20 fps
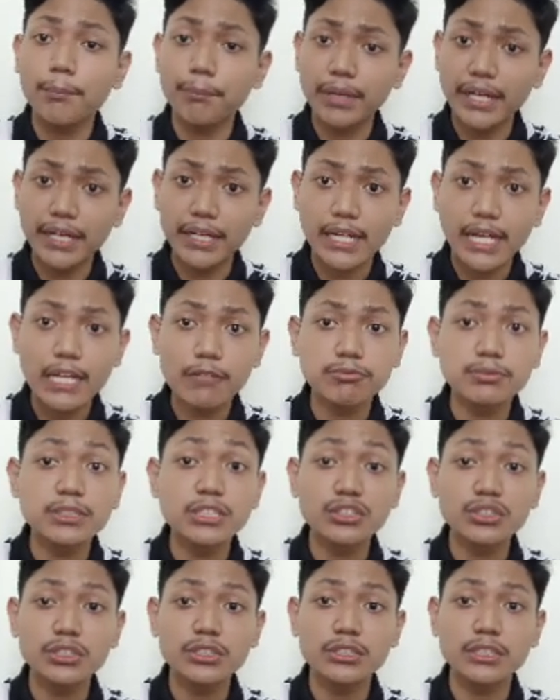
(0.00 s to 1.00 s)
BNF's
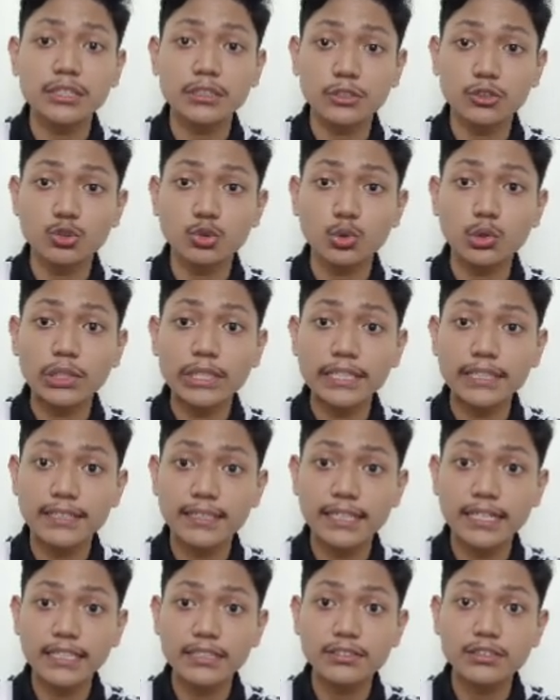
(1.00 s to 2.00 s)
decision to
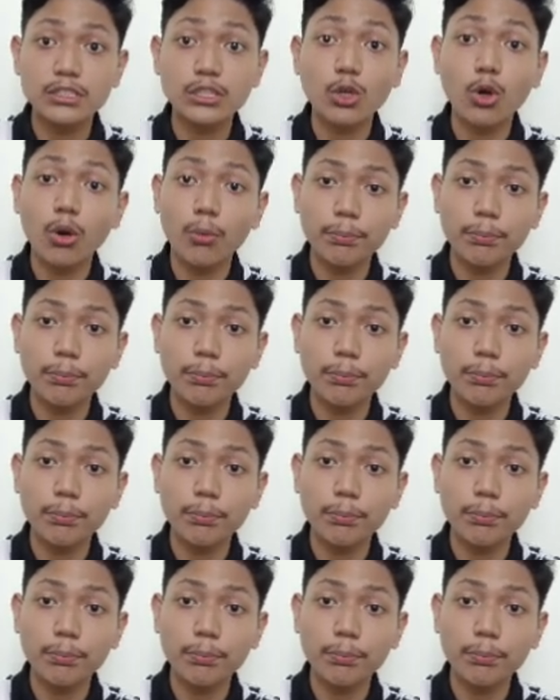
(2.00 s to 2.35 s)
increase the